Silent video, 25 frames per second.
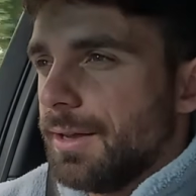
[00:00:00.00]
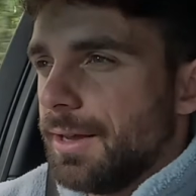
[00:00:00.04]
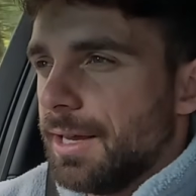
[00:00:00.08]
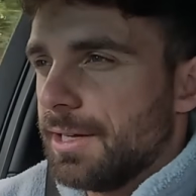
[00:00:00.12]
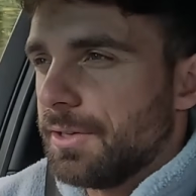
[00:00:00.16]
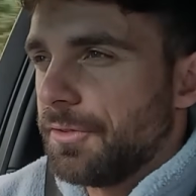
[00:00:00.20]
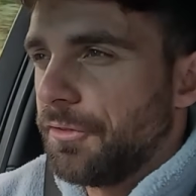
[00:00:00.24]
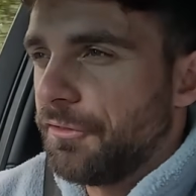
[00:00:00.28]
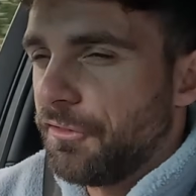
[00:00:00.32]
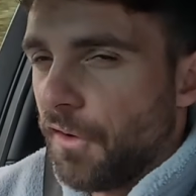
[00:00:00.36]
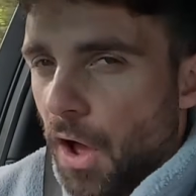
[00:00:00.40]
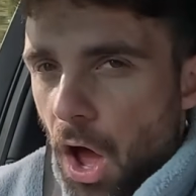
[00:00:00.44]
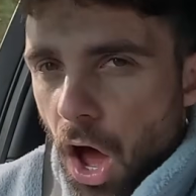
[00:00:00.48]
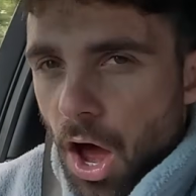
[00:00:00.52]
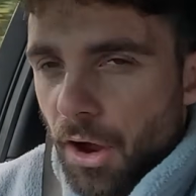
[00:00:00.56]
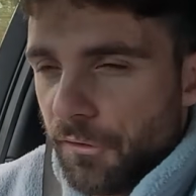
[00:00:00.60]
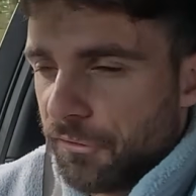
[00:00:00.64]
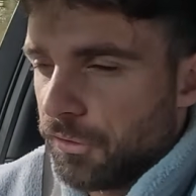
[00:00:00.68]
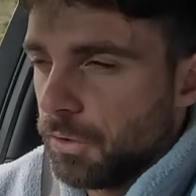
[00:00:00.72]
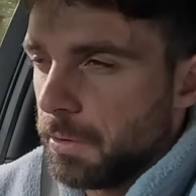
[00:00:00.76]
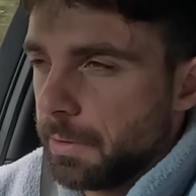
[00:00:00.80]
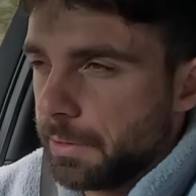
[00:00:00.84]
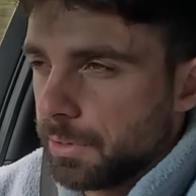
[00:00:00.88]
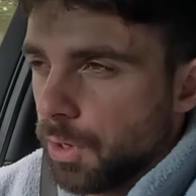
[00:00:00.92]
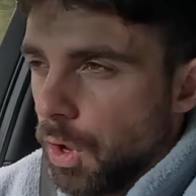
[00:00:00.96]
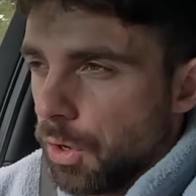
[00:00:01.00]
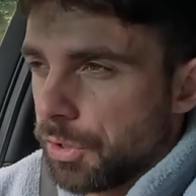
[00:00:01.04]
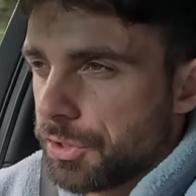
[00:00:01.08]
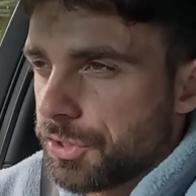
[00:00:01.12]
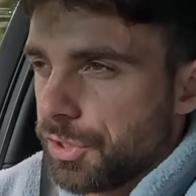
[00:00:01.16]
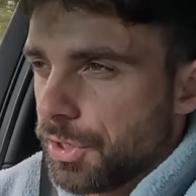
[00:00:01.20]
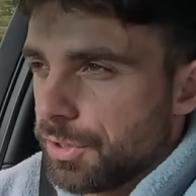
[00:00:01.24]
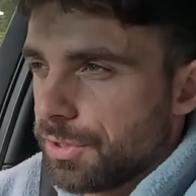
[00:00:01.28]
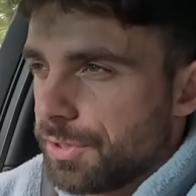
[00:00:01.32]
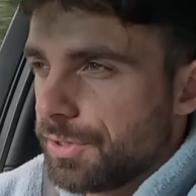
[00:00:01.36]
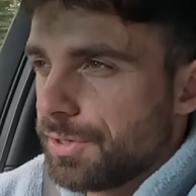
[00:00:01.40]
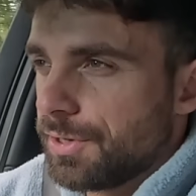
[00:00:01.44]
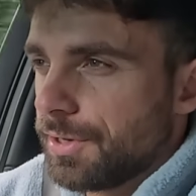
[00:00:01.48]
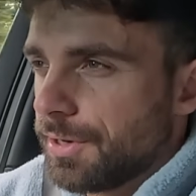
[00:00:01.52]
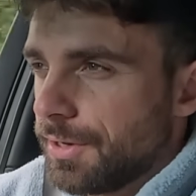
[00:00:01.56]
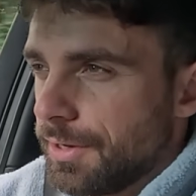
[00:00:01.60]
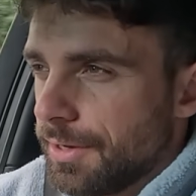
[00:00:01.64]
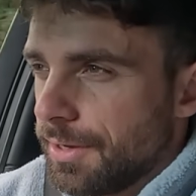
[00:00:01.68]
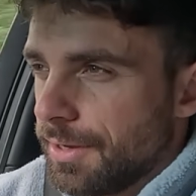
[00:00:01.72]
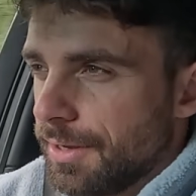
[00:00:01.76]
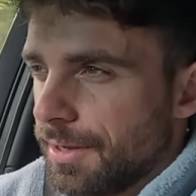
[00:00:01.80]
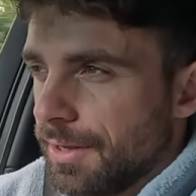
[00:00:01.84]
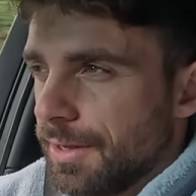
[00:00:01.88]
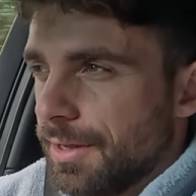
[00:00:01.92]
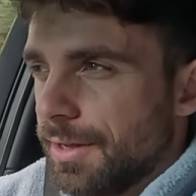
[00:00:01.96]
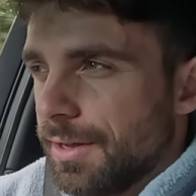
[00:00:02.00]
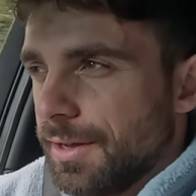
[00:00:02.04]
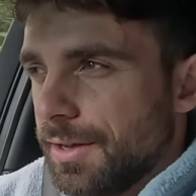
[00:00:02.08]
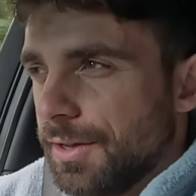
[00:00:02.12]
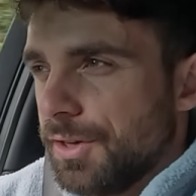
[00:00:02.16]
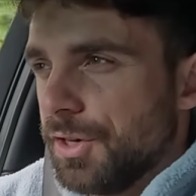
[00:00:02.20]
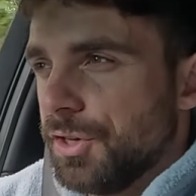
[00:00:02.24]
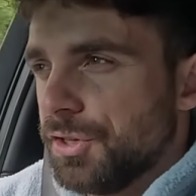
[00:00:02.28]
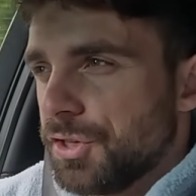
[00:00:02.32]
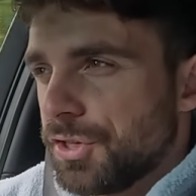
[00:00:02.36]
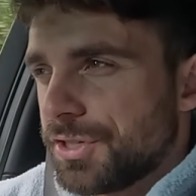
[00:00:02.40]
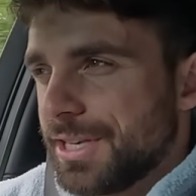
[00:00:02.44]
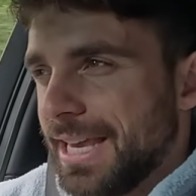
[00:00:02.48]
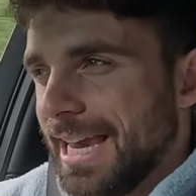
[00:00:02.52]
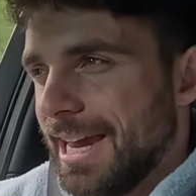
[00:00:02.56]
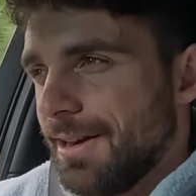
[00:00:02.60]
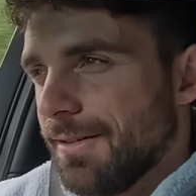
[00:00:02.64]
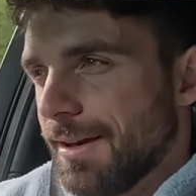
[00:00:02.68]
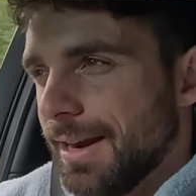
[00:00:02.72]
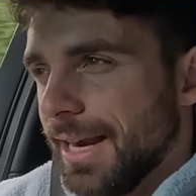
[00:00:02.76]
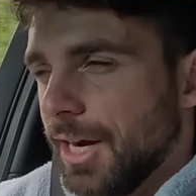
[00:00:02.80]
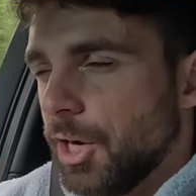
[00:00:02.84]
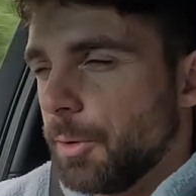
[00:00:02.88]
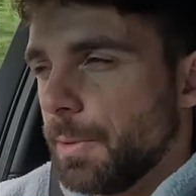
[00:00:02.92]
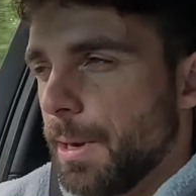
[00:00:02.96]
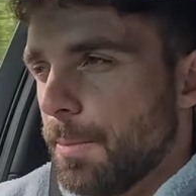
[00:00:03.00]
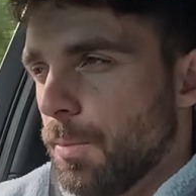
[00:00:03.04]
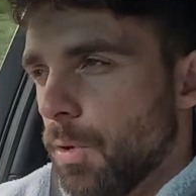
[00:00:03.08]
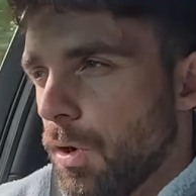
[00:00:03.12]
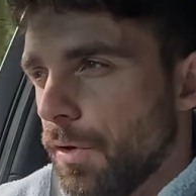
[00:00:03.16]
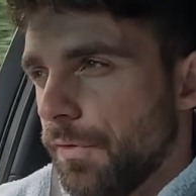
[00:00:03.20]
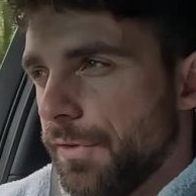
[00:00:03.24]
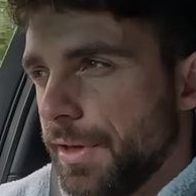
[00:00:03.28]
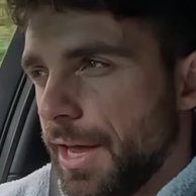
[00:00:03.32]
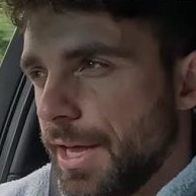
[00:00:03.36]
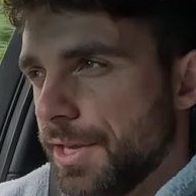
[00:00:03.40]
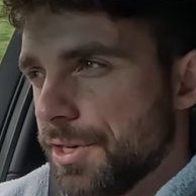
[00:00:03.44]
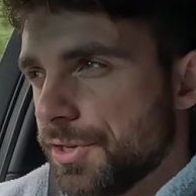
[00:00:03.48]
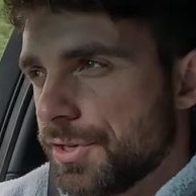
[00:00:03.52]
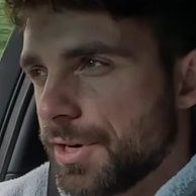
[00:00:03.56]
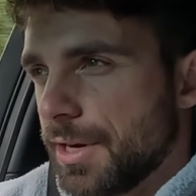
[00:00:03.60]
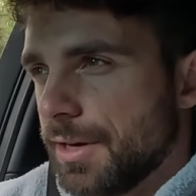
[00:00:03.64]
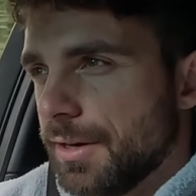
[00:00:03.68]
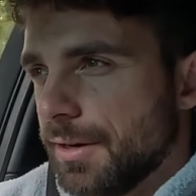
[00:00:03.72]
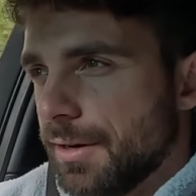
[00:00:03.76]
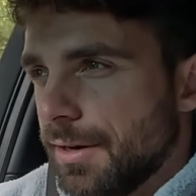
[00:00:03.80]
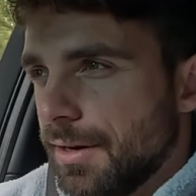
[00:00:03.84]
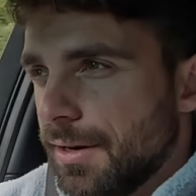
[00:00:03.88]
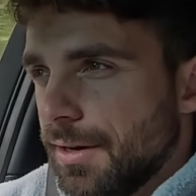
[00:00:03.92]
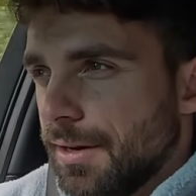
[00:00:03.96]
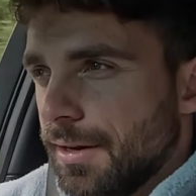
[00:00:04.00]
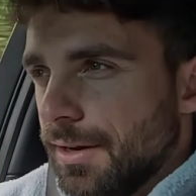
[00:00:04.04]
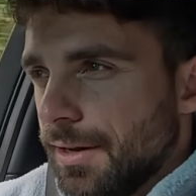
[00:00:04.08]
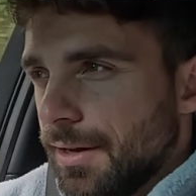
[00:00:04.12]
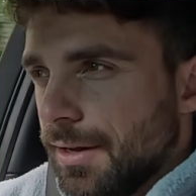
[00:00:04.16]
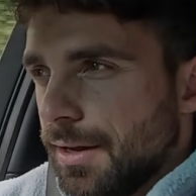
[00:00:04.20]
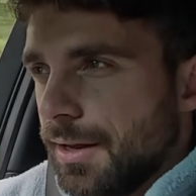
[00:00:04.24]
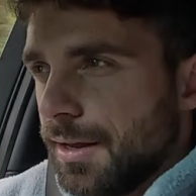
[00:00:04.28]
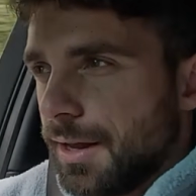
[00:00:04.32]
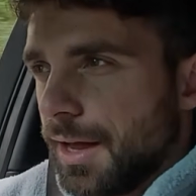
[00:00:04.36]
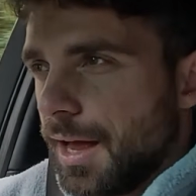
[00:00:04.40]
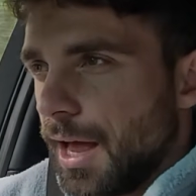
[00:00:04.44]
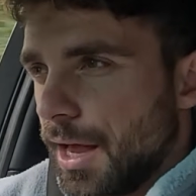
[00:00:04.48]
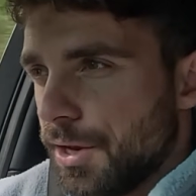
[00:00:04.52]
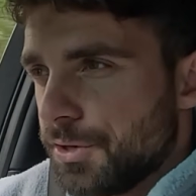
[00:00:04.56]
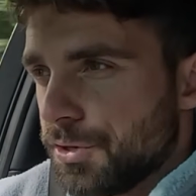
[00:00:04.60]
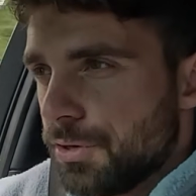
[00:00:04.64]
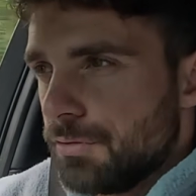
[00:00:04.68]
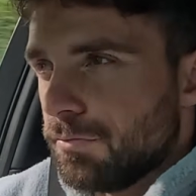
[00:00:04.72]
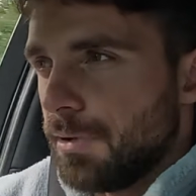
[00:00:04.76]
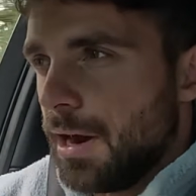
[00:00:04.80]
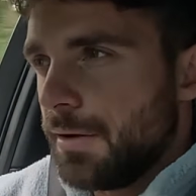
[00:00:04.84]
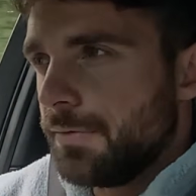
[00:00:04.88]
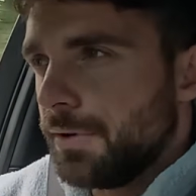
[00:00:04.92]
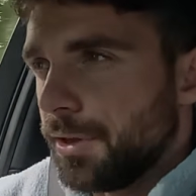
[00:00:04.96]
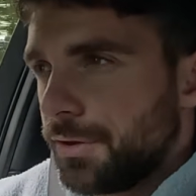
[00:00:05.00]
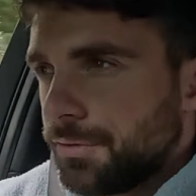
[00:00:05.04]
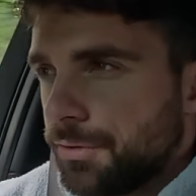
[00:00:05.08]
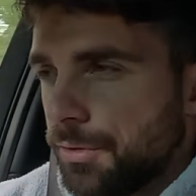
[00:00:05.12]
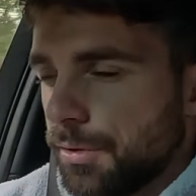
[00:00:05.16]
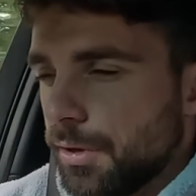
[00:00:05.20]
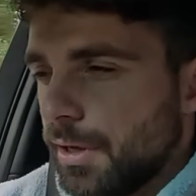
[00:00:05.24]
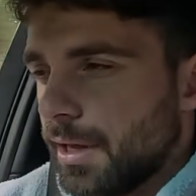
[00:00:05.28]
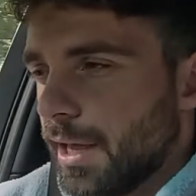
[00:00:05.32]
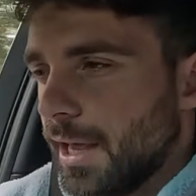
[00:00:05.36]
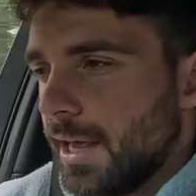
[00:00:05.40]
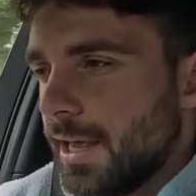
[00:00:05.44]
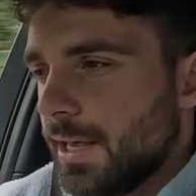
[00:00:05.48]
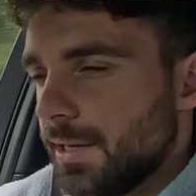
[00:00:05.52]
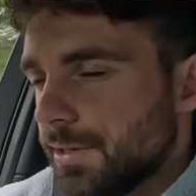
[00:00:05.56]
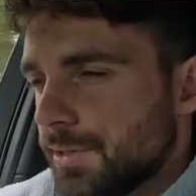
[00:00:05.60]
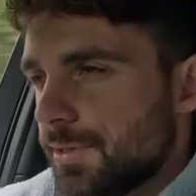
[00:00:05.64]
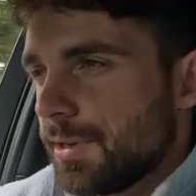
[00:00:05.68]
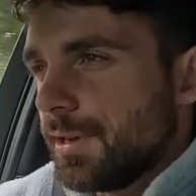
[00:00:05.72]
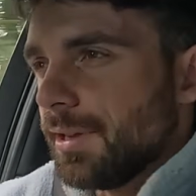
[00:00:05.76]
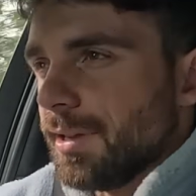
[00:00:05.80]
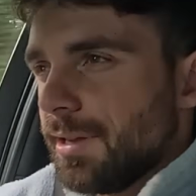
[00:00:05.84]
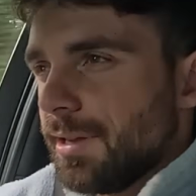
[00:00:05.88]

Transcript: It's far from obnoxious. You just hear a little bit more of the engine as you rev it through the gears.